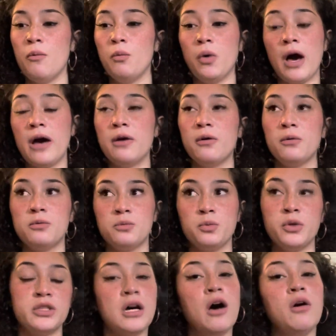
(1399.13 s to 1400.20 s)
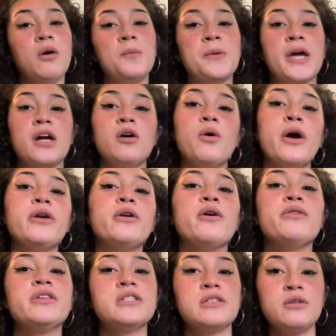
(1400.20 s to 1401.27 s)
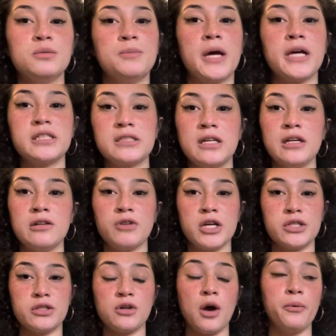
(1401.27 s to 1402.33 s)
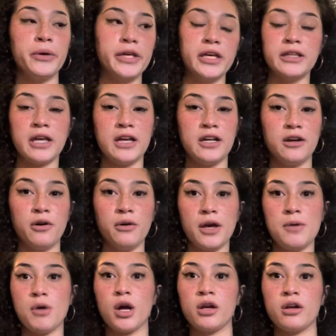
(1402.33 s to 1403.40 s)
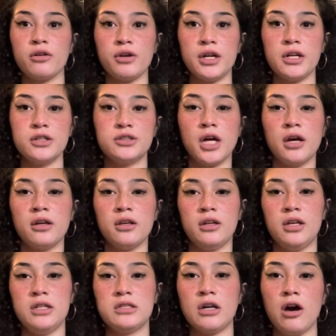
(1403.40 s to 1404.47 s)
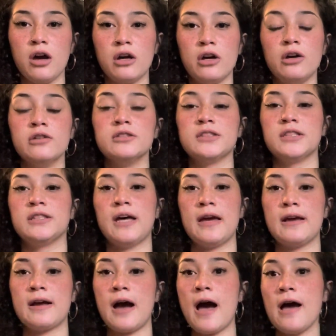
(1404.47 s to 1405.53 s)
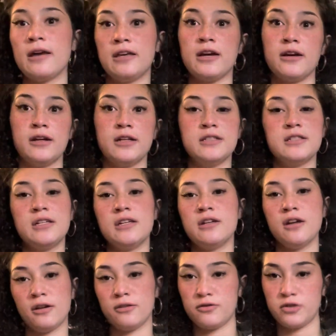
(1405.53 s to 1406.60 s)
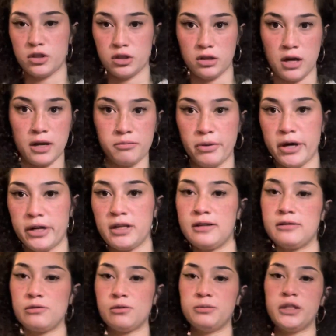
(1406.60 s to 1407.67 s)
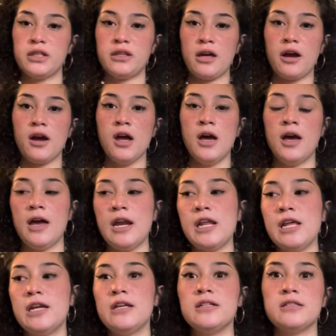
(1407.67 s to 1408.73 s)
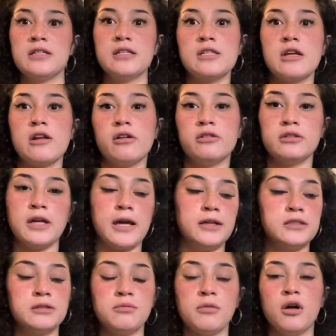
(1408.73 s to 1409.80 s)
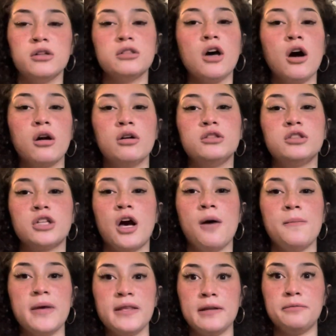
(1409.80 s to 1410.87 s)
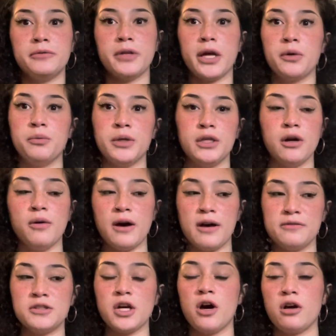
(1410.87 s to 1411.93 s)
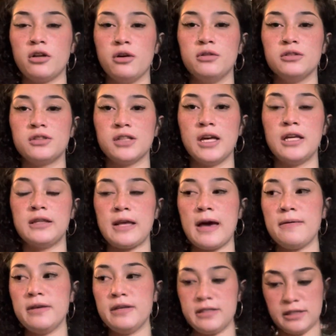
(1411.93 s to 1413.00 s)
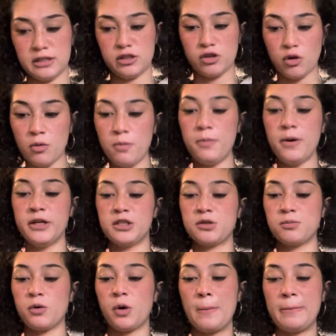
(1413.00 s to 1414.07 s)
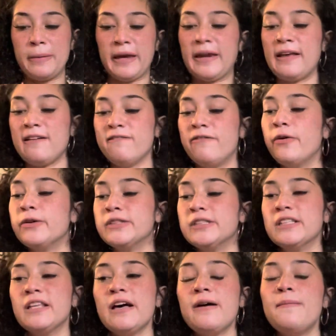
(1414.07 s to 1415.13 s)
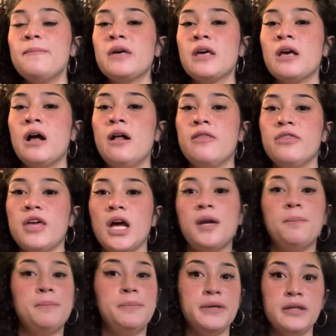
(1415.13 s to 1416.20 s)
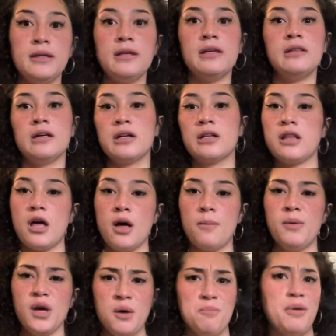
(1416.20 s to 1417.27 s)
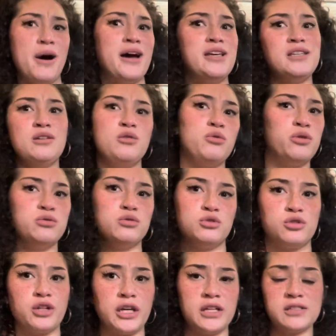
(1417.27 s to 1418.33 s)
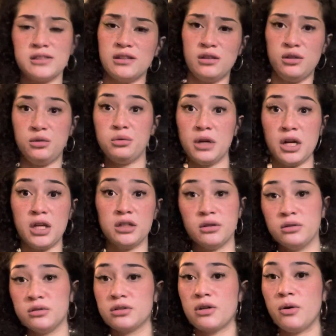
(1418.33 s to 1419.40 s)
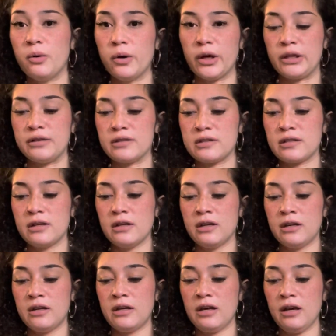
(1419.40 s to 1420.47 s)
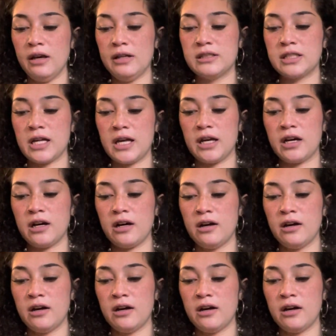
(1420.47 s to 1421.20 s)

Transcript: I would tell them like, oh, I know this little Mexican restaurant, we can like go get margarita drunk and eat tacos, and like I guarantee none of your like buddies will be there. And it is this little like small taco shop, and then like we go have tacos, and that is so much more meaningful to them than being in the club, buying you those drinks, you getting those coins. It's like